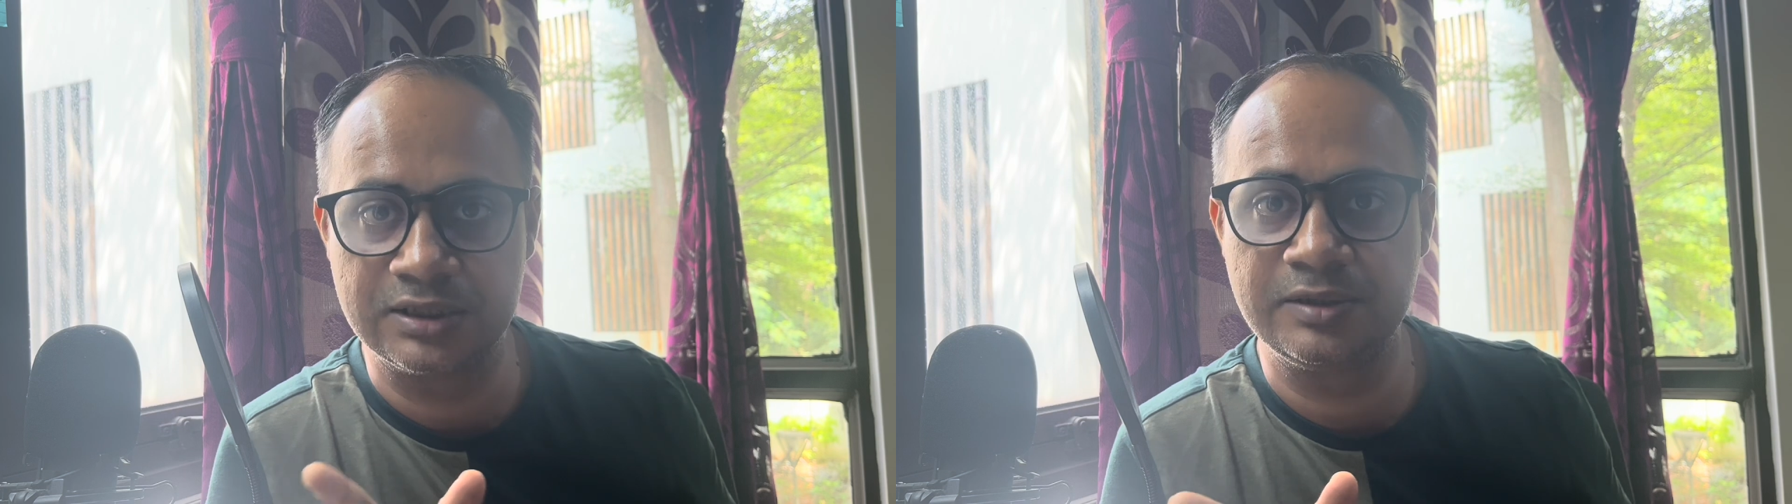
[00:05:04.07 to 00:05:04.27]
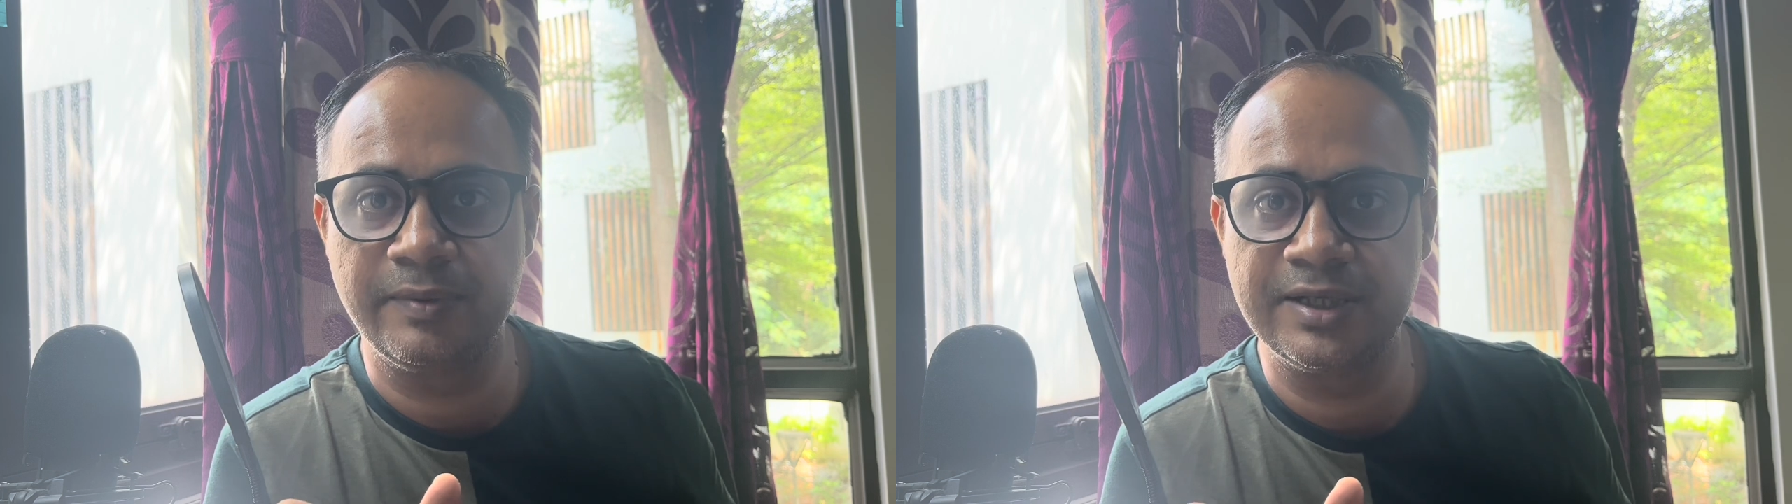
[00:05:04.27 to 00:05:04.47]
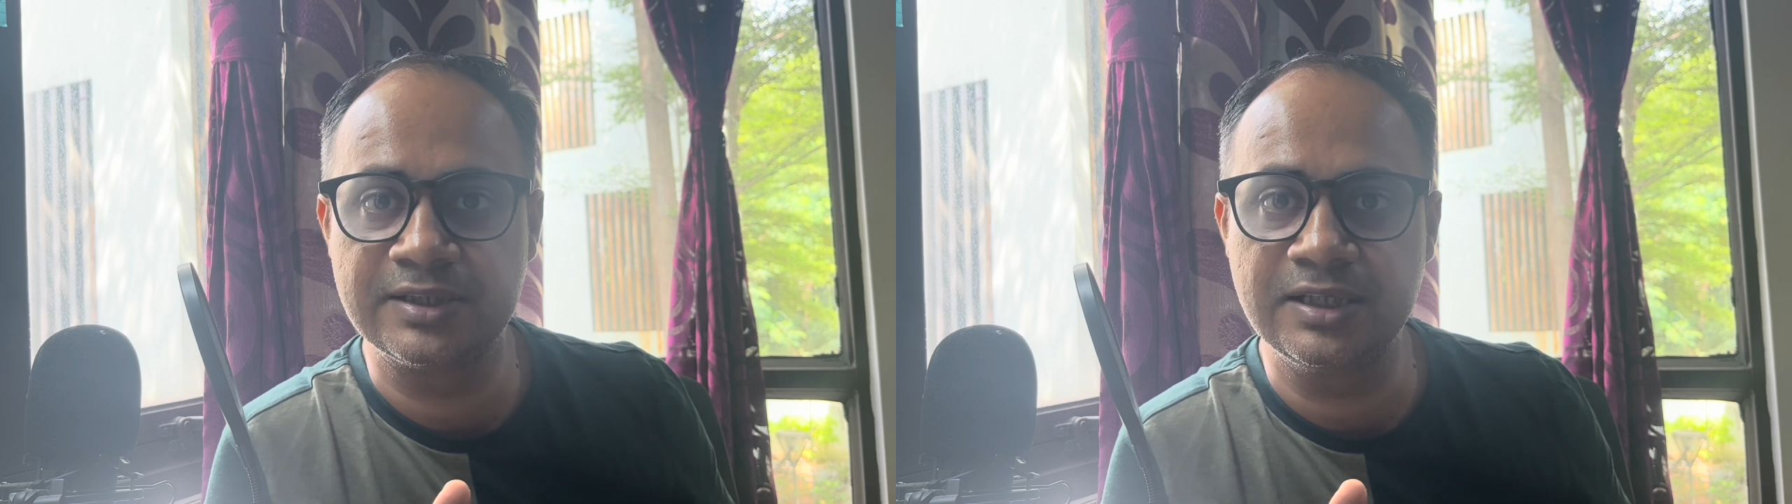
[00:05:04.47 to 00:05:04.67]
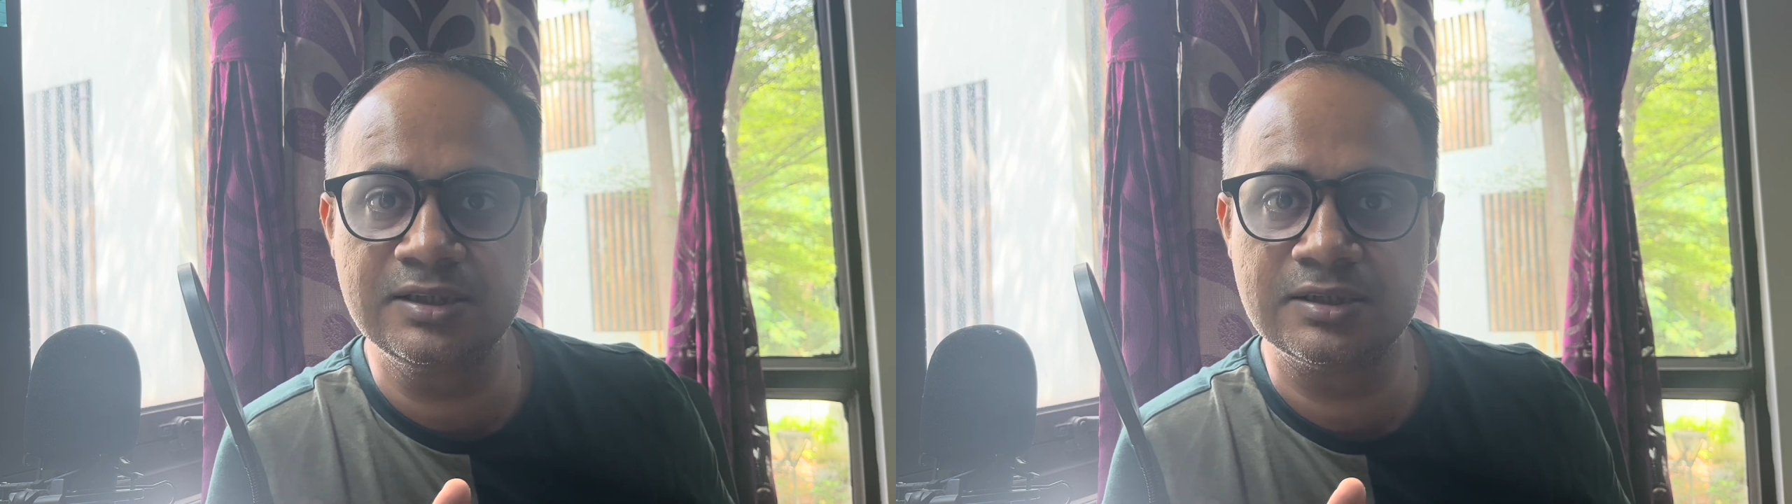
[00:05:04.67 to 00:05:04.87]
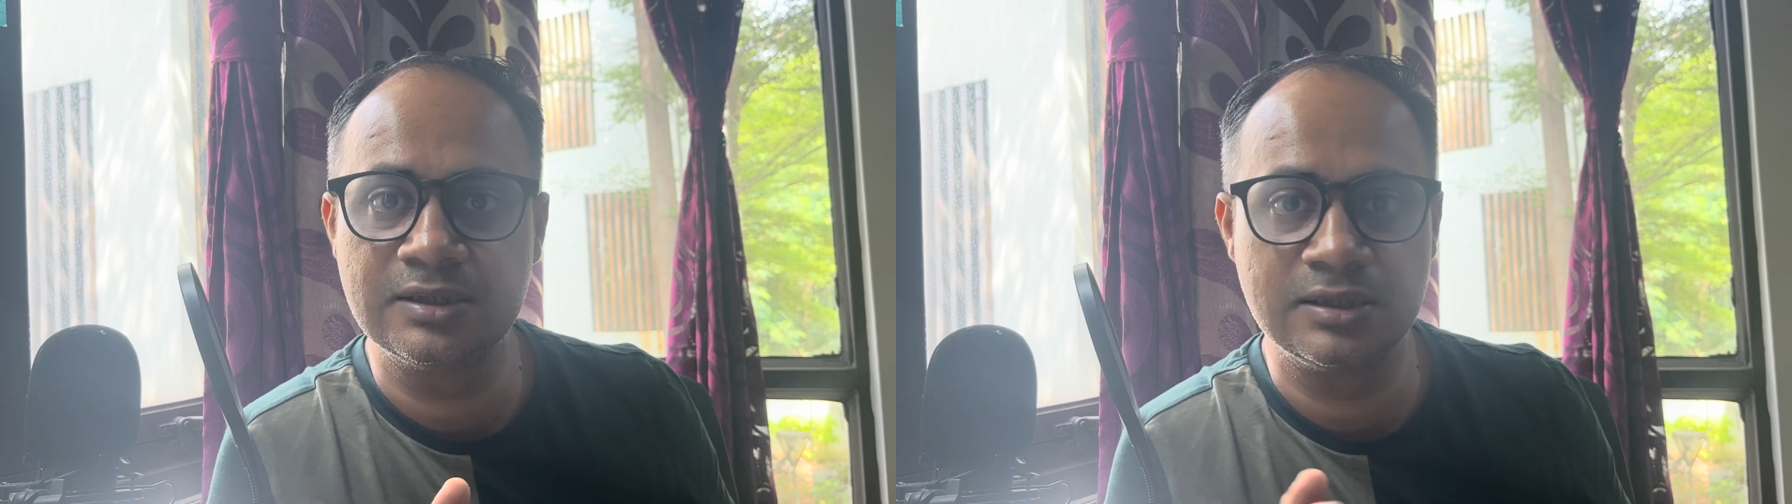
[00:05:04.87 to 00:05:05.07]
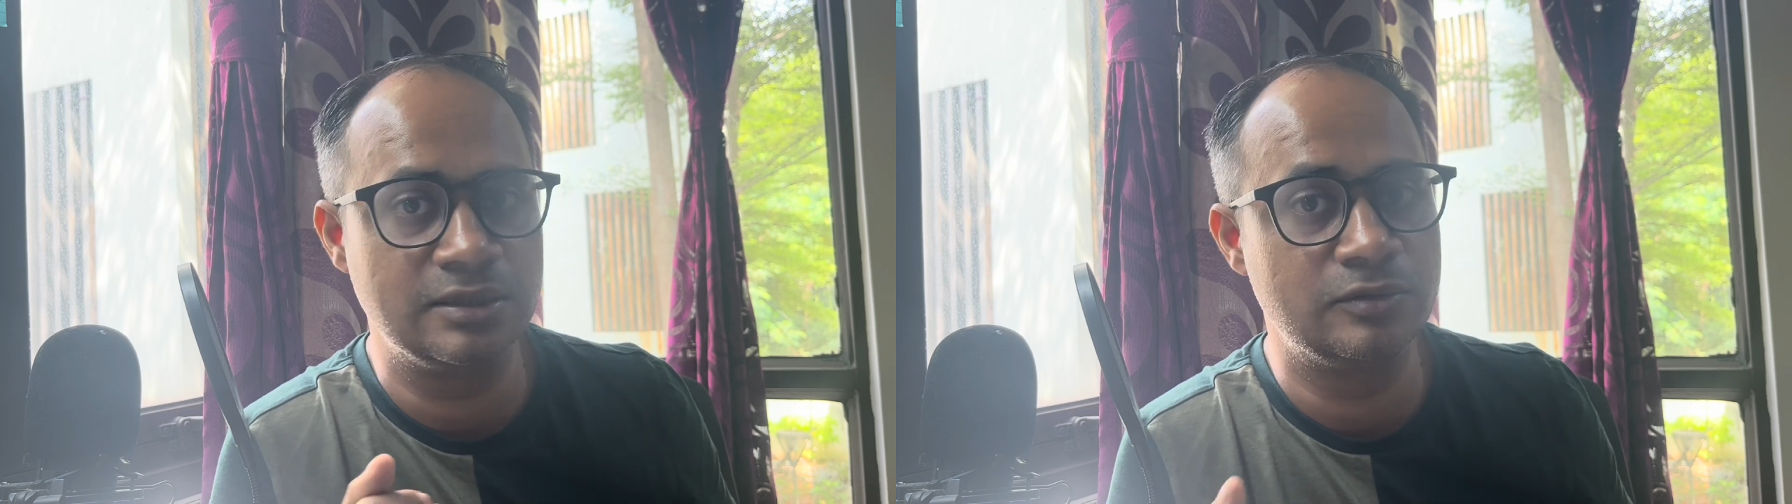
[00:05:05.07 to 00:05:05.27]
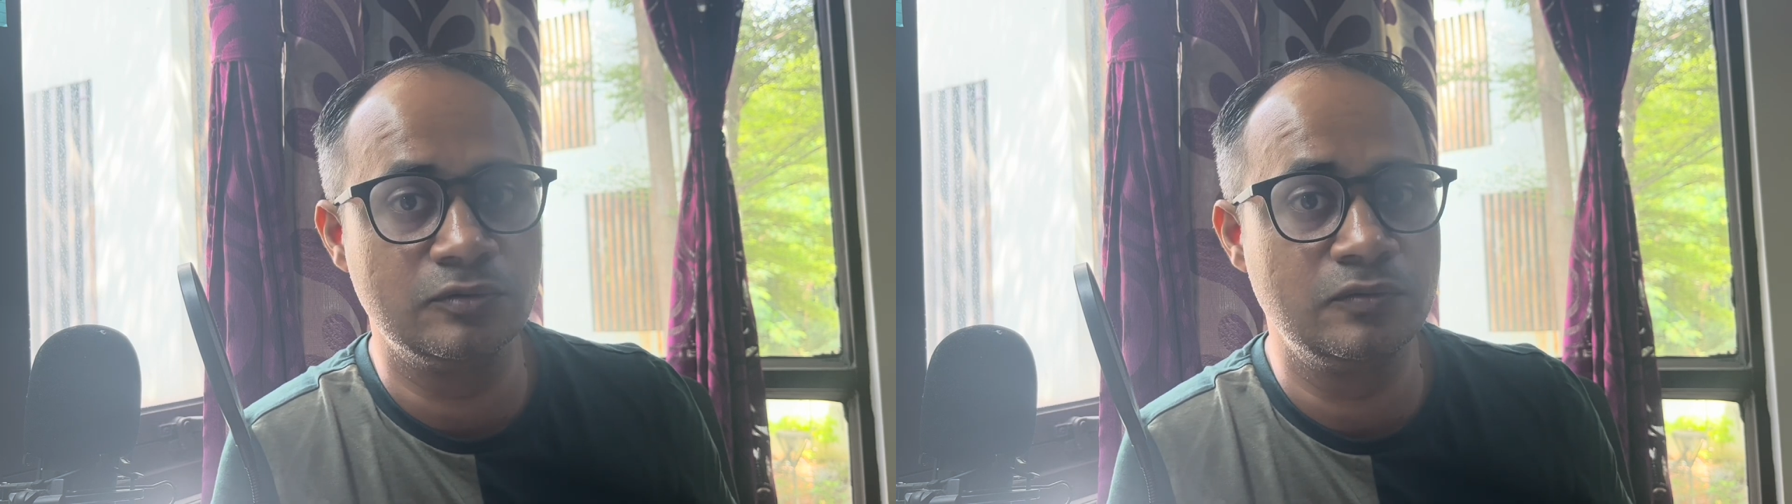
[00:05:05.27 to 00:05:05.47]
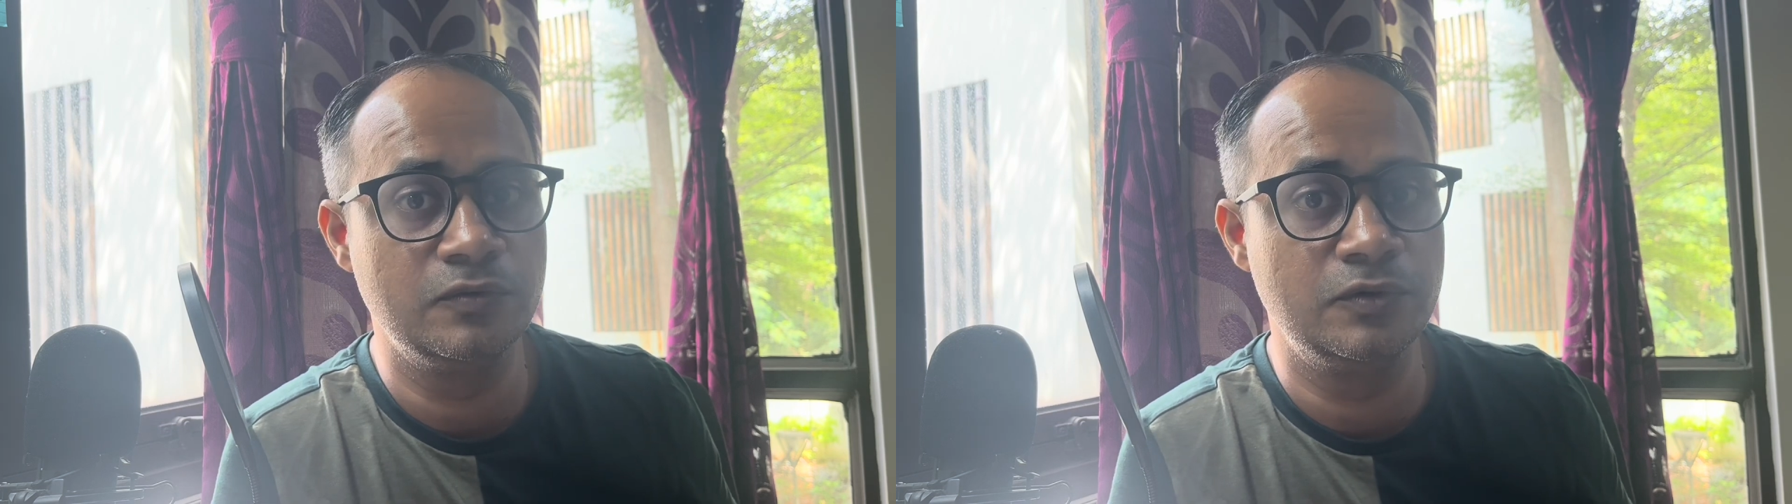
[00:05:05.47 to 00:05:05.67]
it make sense?
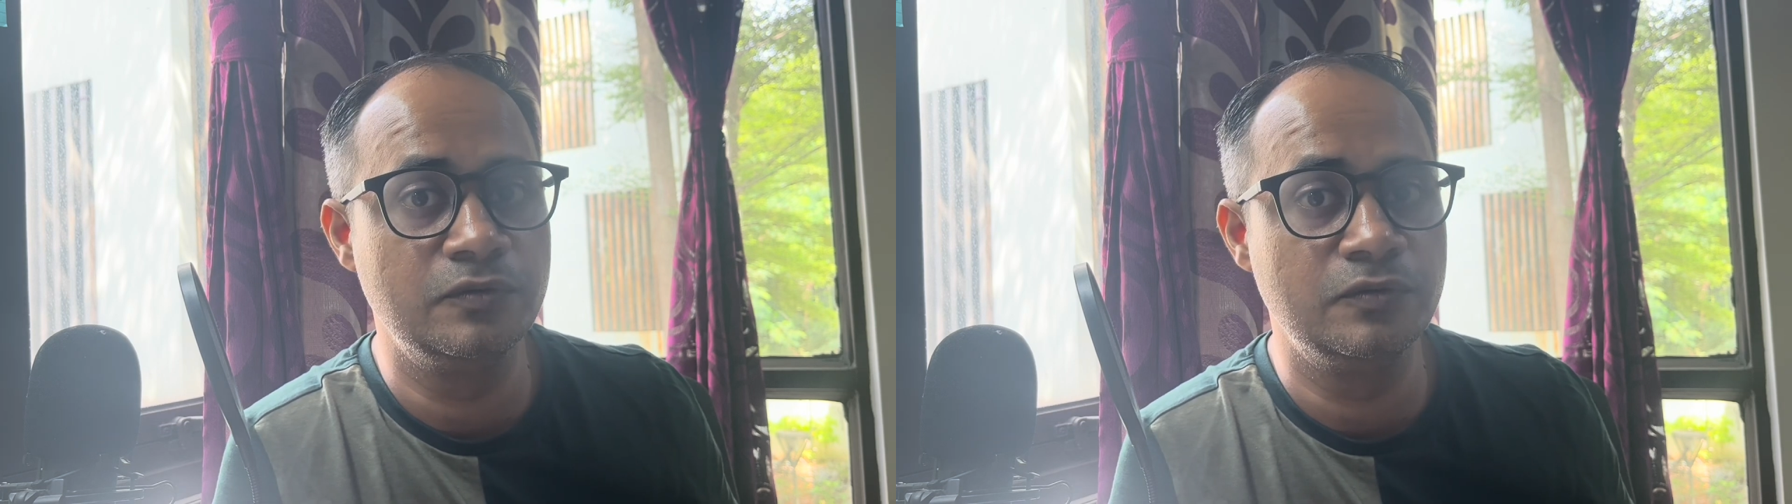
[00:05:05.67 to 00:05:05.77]
Do